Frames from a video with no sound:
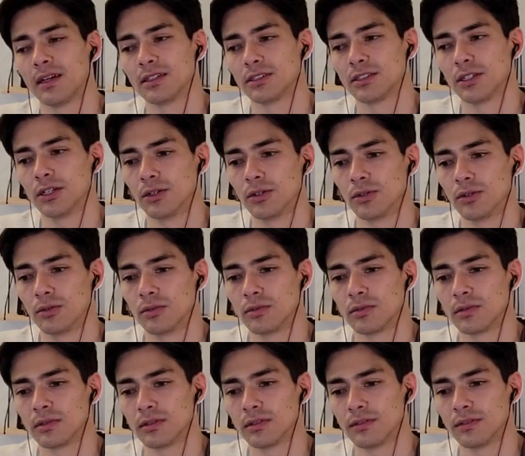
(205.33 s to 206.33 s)
So
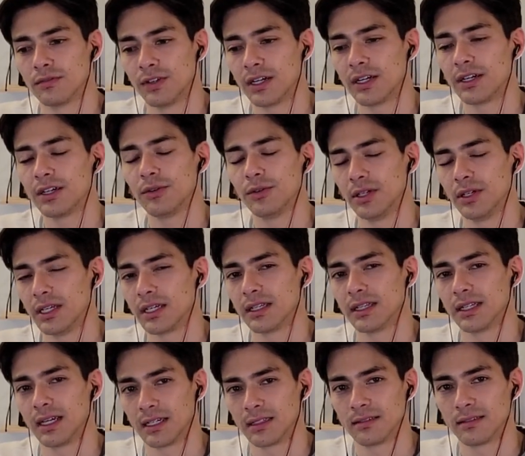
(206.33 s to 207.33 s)
very unique
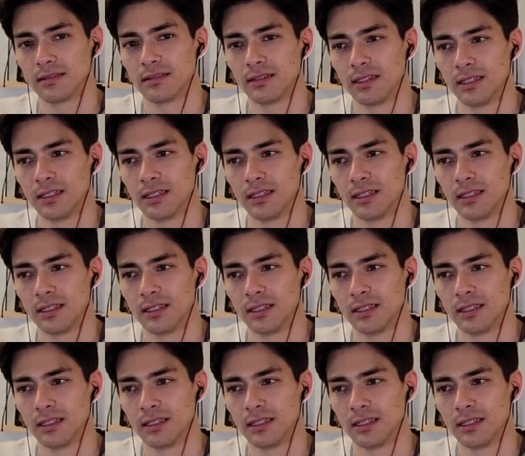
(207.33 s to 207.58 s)
in that